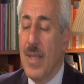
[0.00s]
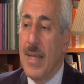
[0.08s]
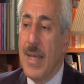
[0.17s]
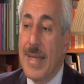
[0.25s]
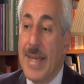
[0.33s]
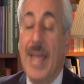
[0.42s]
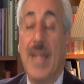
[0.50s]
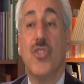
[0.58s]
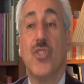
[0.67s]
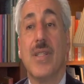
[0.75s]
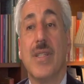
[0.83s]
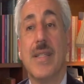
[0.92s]

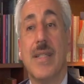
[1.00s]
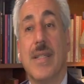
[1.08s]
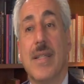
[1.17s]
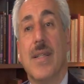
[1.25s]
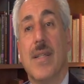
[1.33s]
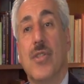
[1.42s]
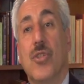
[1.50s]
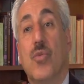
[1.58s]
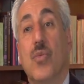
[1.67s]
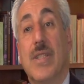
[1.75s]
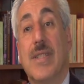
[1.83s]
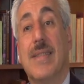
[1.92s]
occasionally you
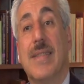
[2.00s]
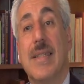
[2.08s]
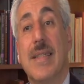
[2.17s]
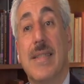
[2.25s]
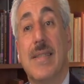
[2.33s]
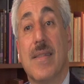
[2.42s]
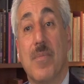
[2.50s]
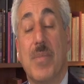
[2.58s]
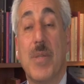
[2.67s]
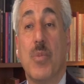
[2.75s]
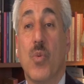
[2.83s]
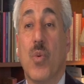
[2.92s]
would see some
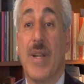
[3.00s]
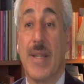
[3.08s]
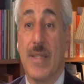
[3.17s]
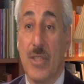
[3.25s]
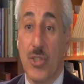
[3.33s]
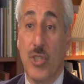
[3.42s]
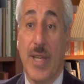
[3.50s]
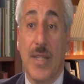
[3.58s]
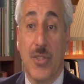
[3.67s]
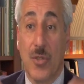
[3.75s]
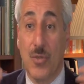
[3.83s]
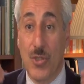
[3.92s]
people wearing a
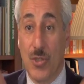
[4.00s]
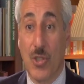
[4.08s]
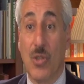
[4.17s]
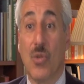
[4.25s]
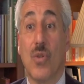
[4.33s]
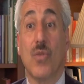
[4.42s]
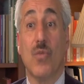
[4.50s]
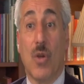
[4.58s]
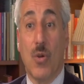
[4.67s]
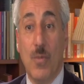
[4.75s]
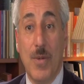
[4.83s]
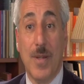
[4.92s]
dishdasha, which is a long
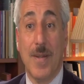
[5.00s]
robe.